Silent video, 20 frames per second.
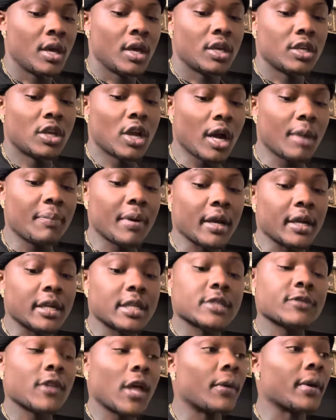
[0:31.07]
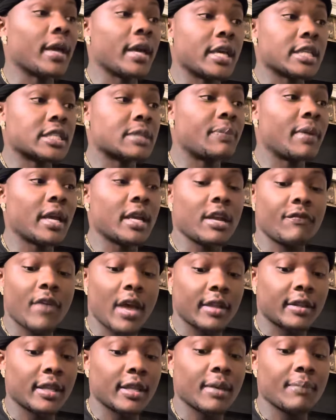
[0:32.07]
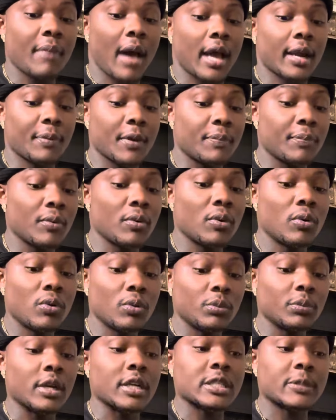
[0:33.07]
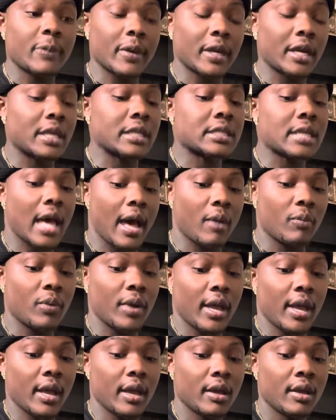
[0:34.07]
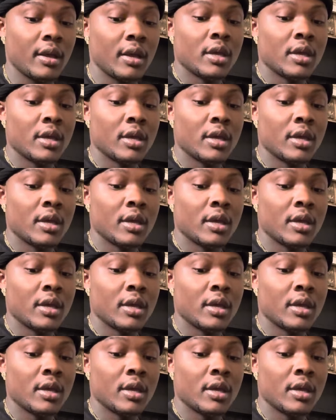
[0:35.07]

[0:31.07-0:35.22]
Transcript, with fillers: Your abundance flow is being affected by the people whom you're spending time with.